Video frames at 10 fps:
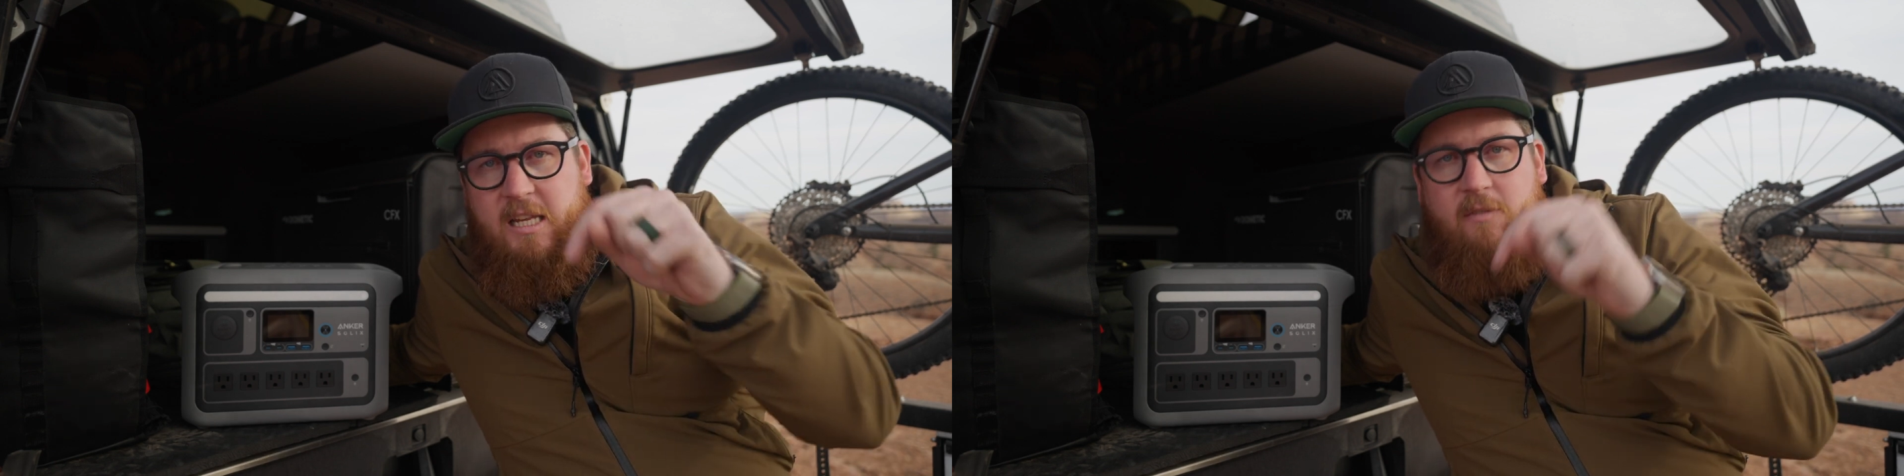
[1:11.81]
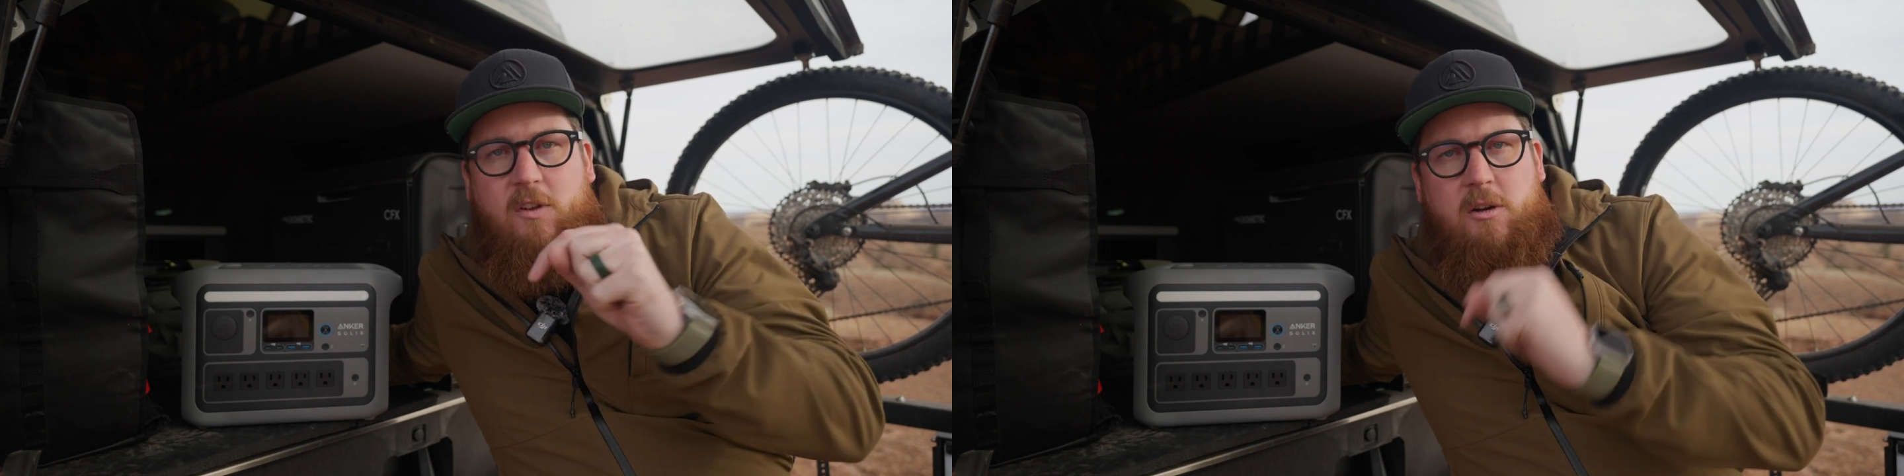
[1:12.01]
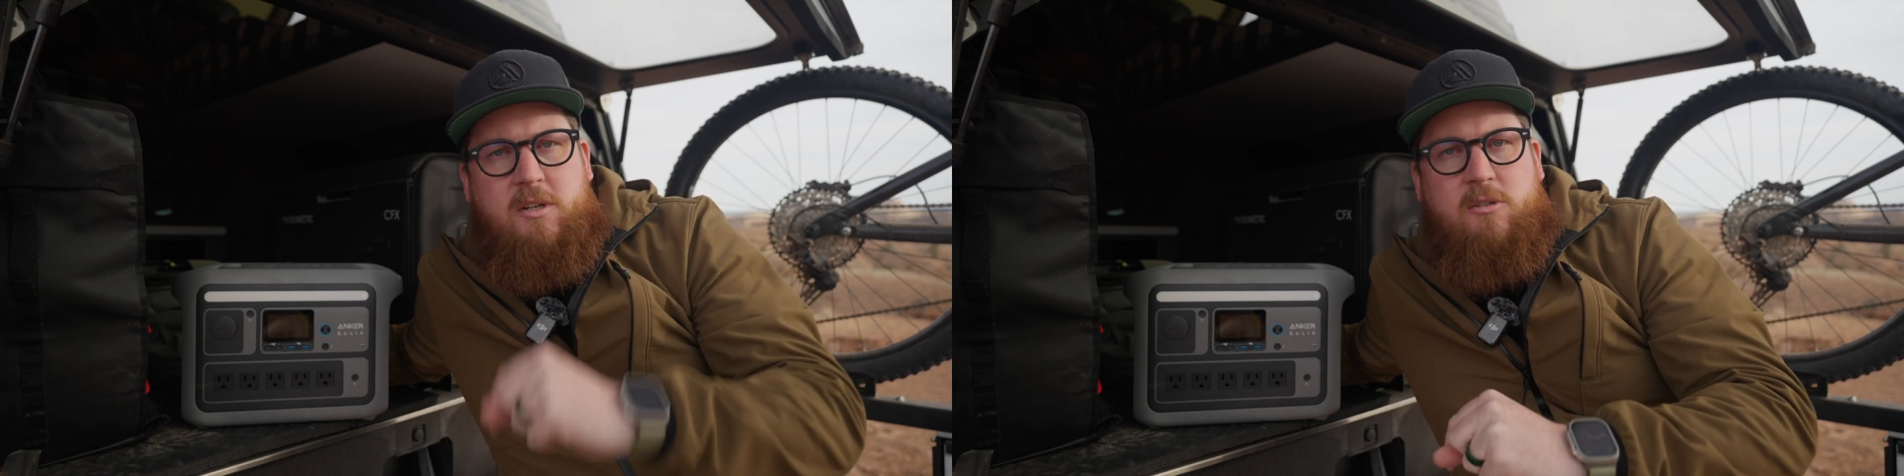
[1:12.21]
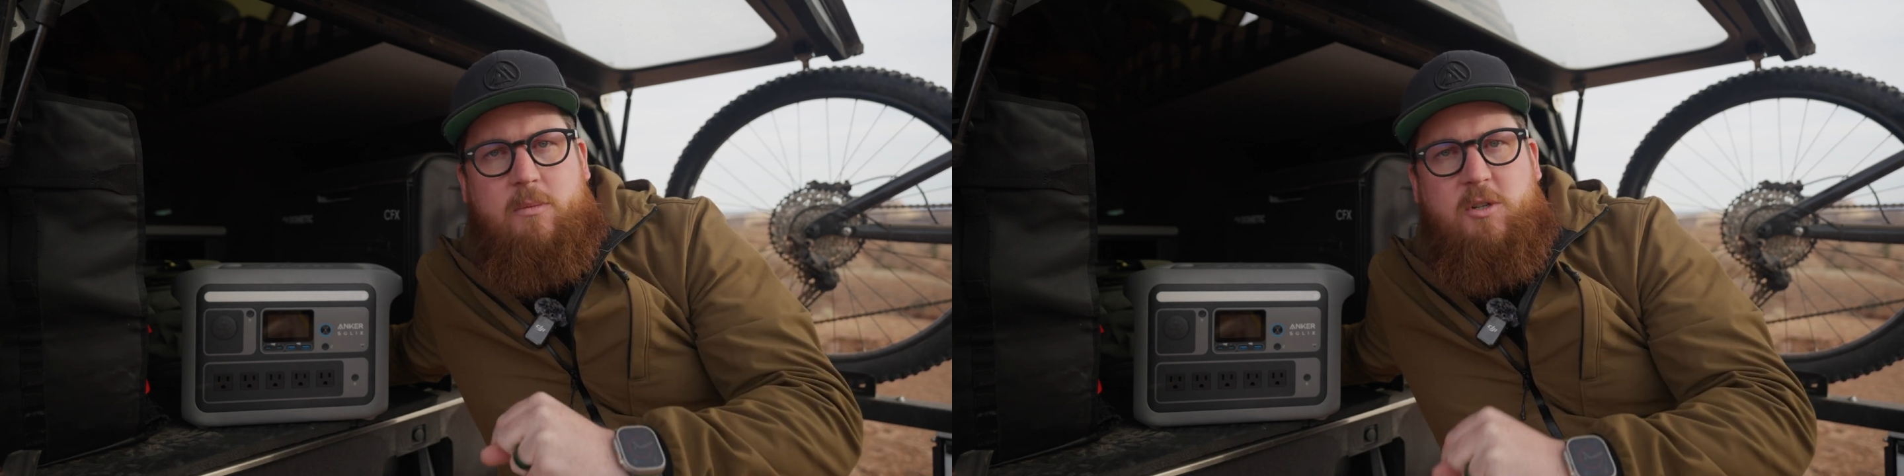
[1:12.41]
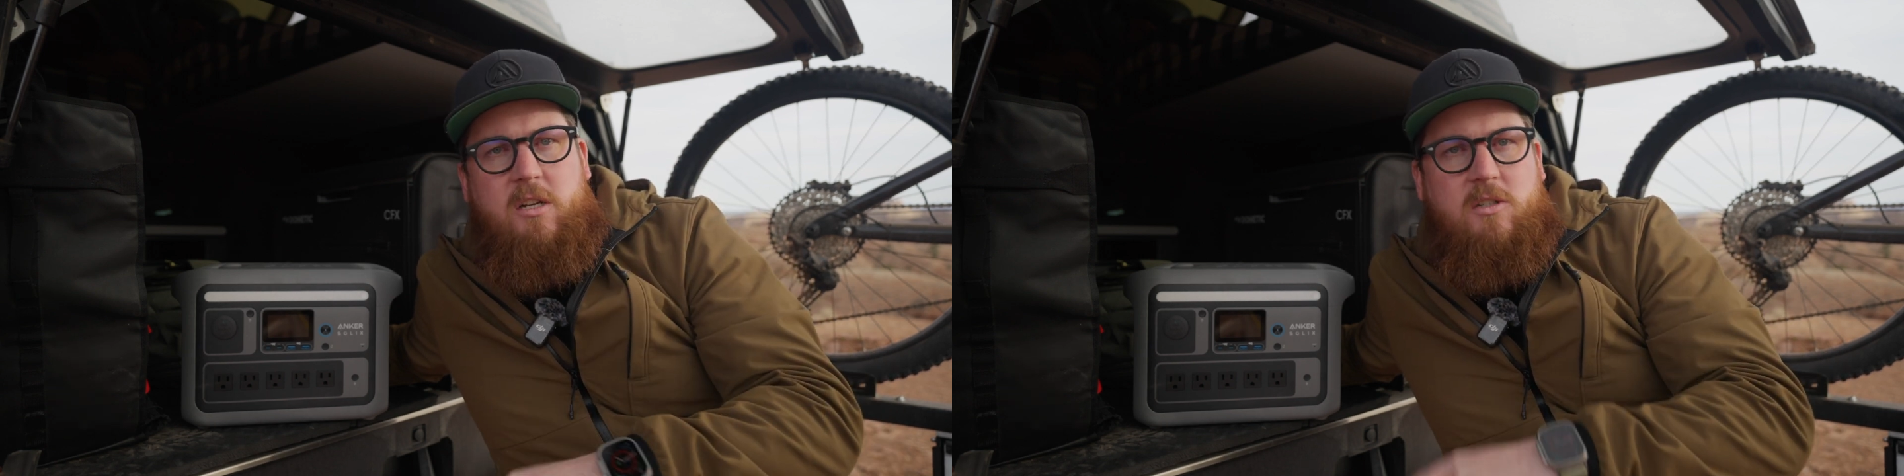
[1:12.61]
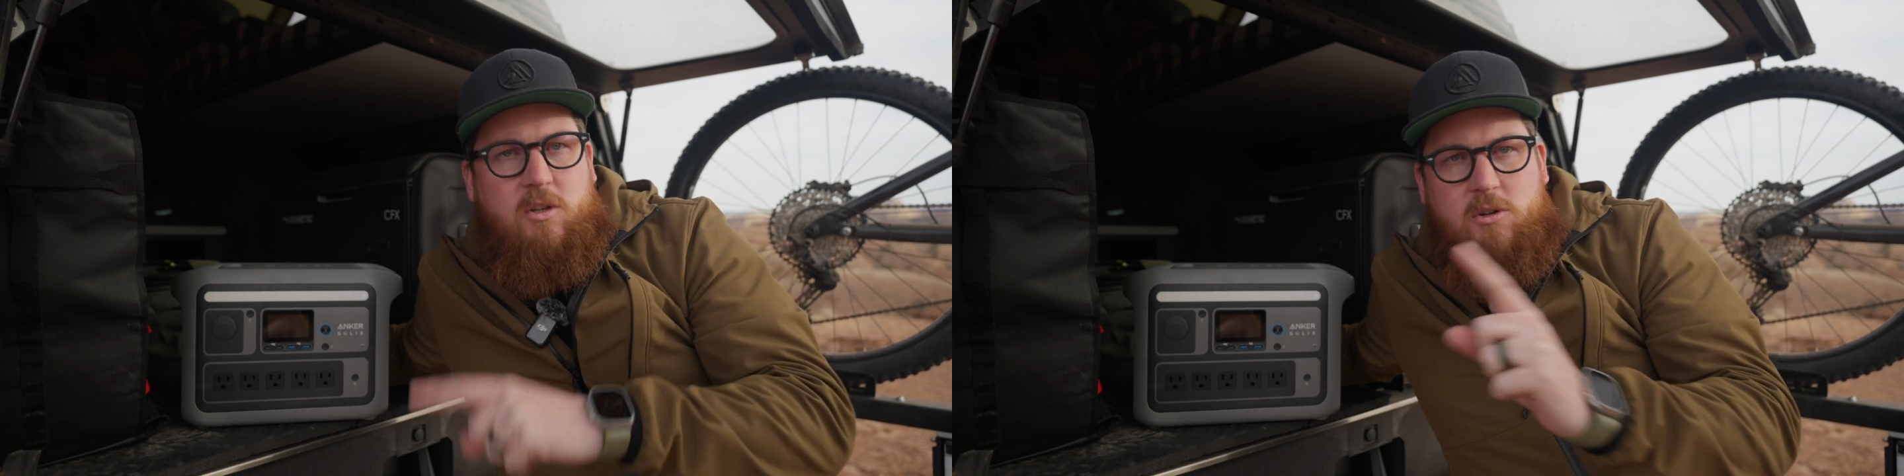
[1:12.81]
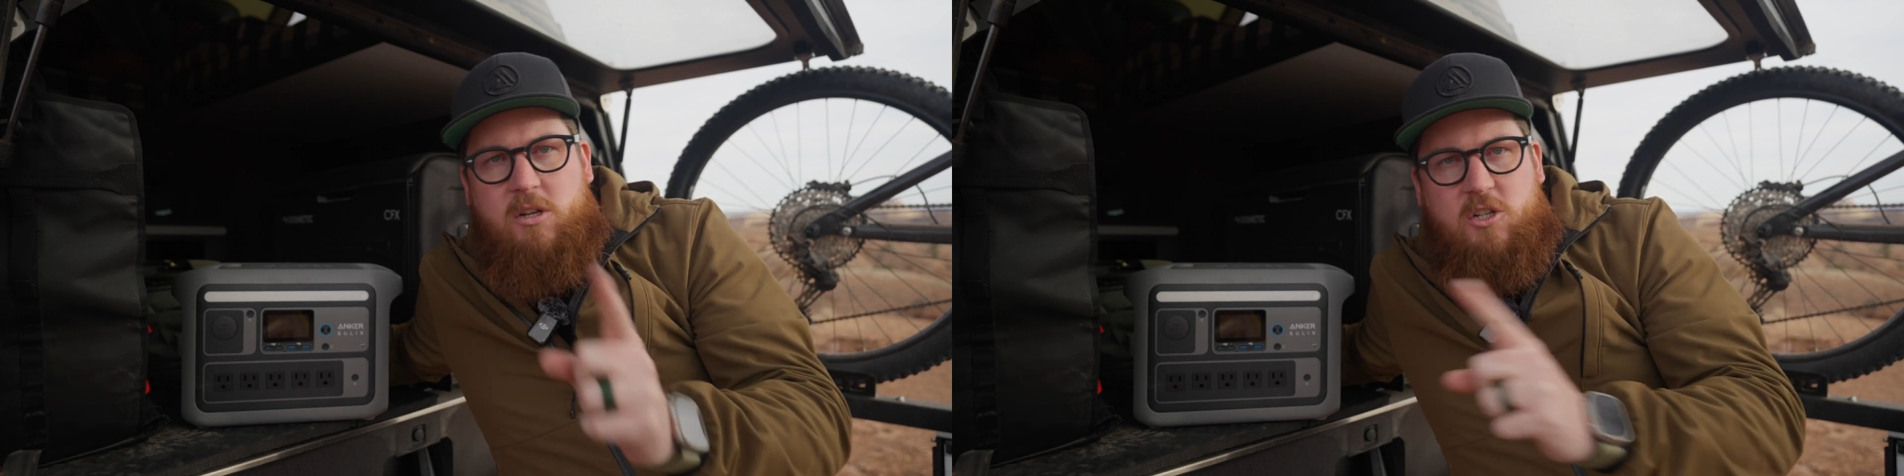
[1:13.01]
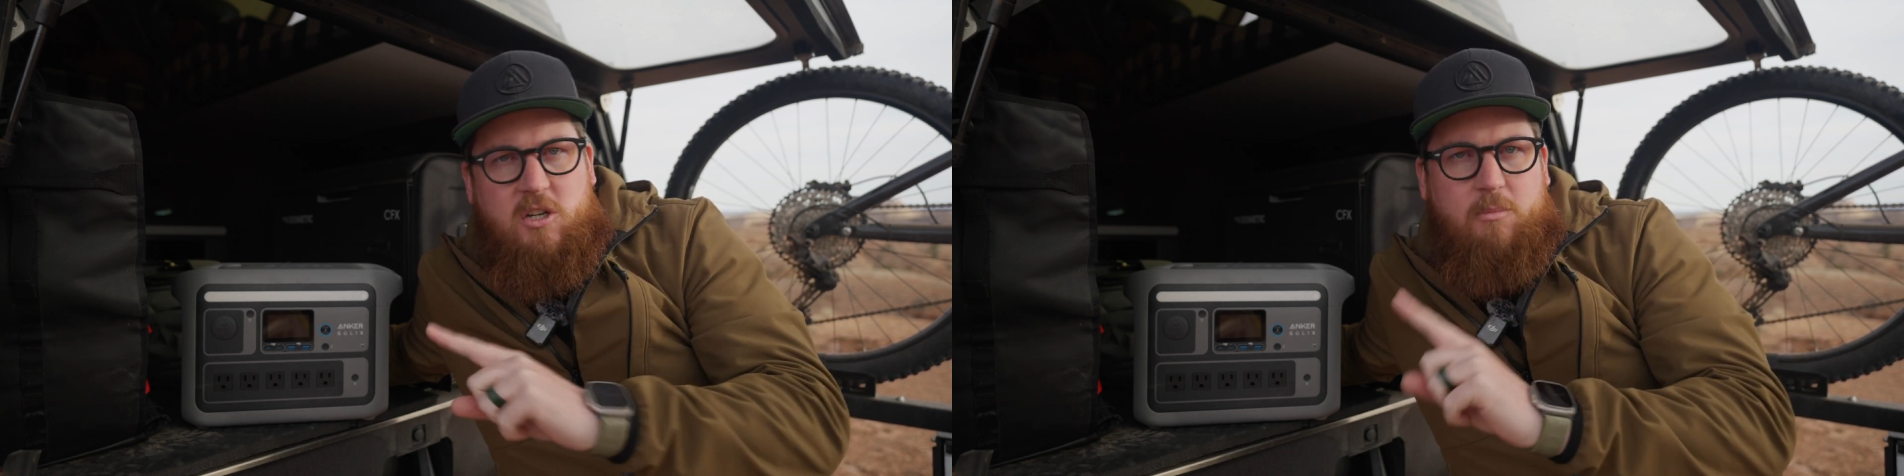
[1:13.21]
in the video description so you
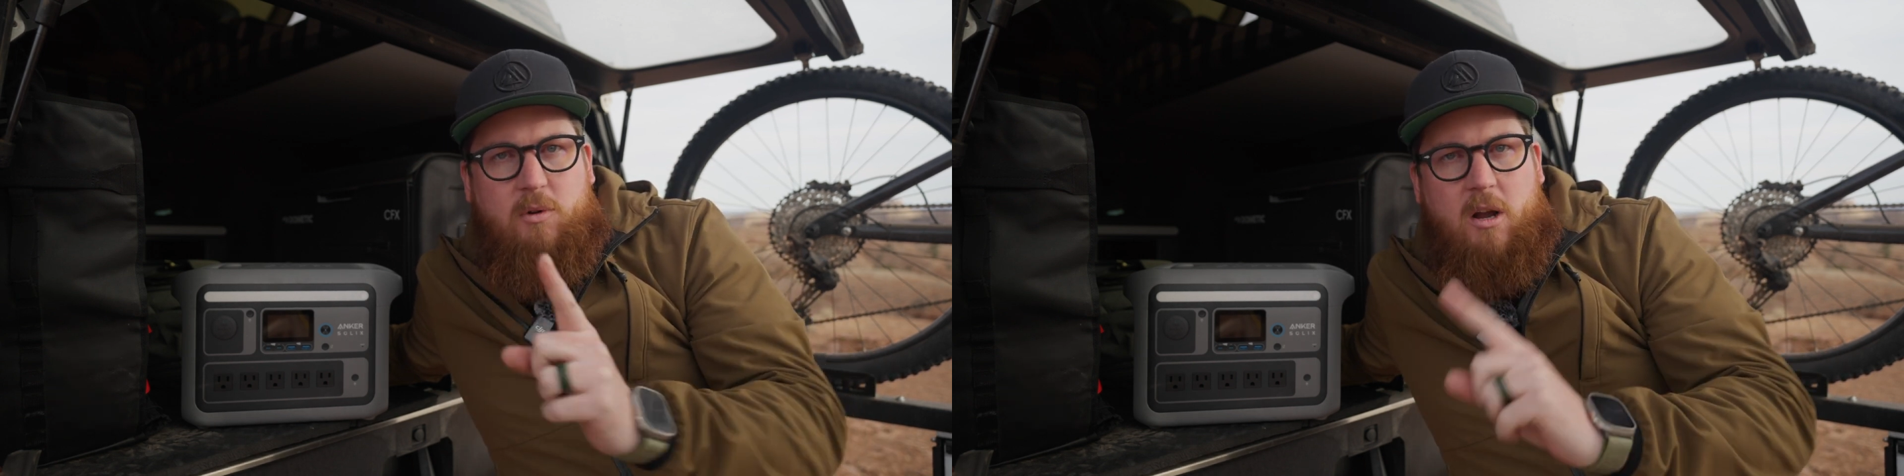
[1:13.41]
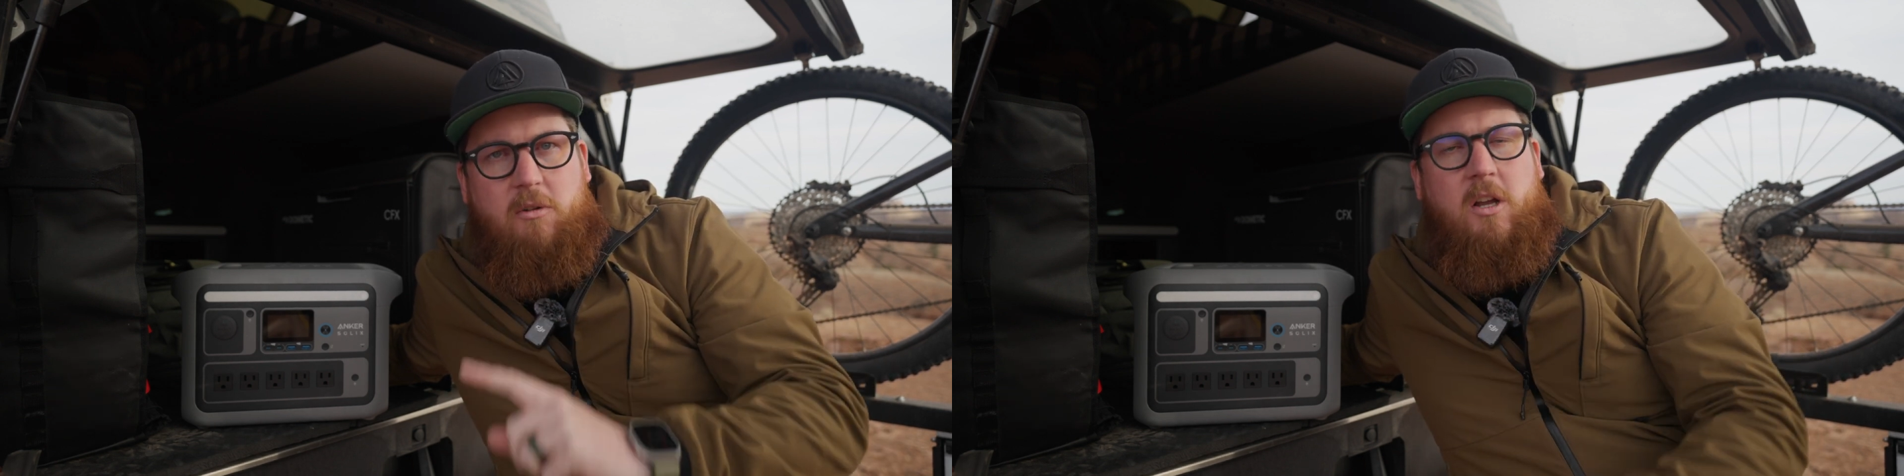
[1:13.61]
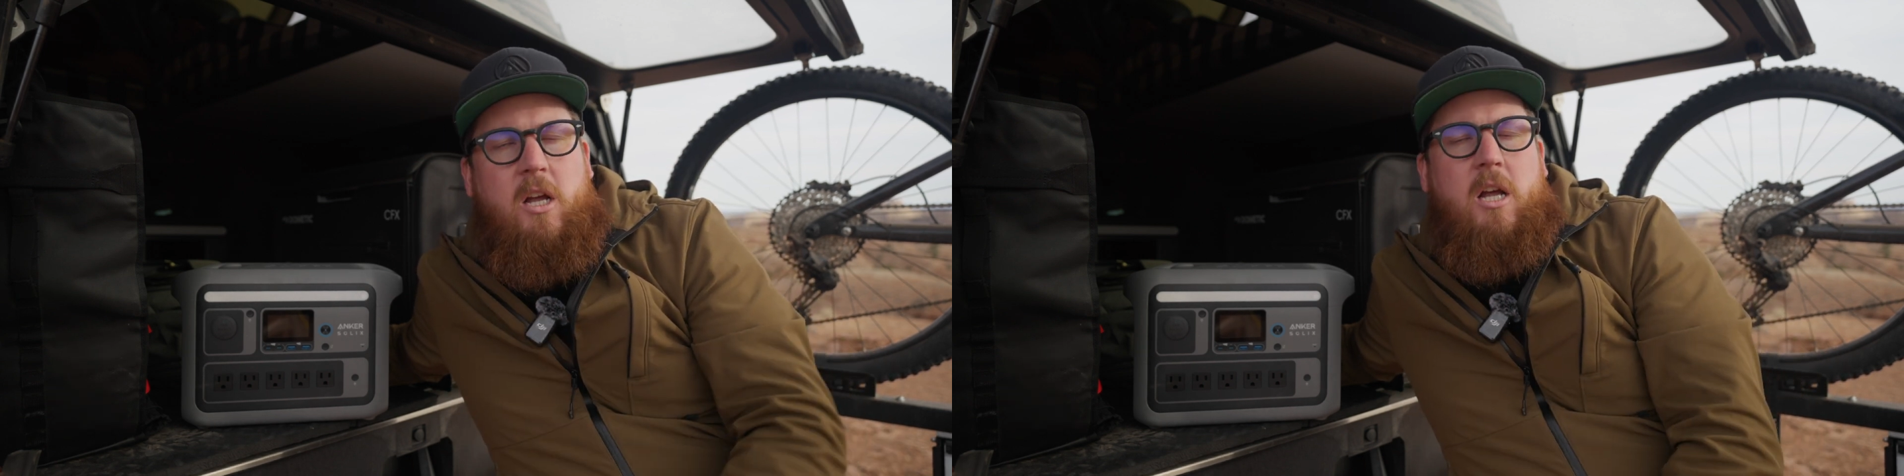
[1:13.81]
can jump around